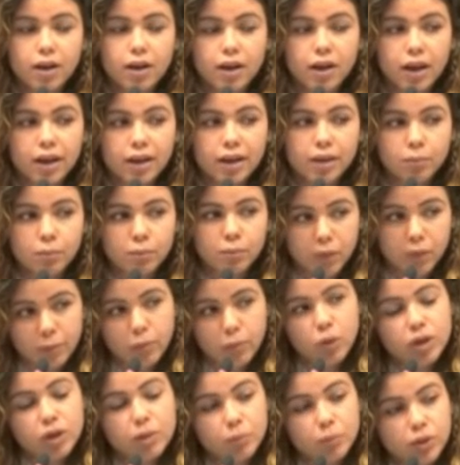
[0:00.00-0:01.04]

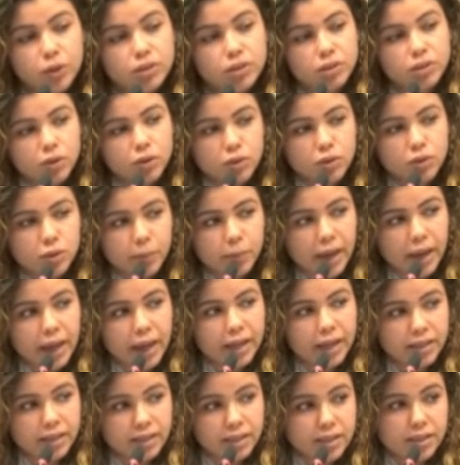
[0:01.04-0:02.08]
a more important role to
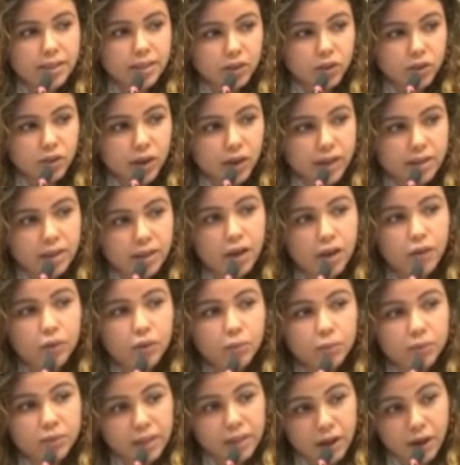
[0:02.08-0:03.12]
play in decentralized
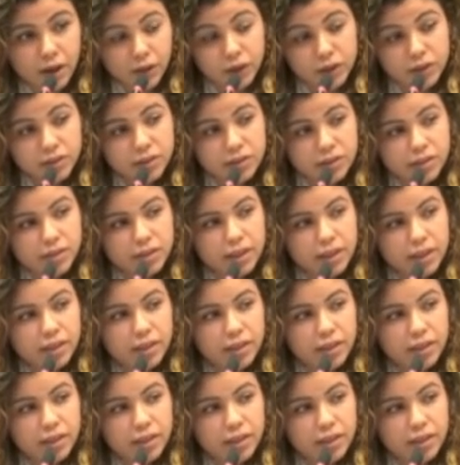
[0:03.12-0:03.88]
governance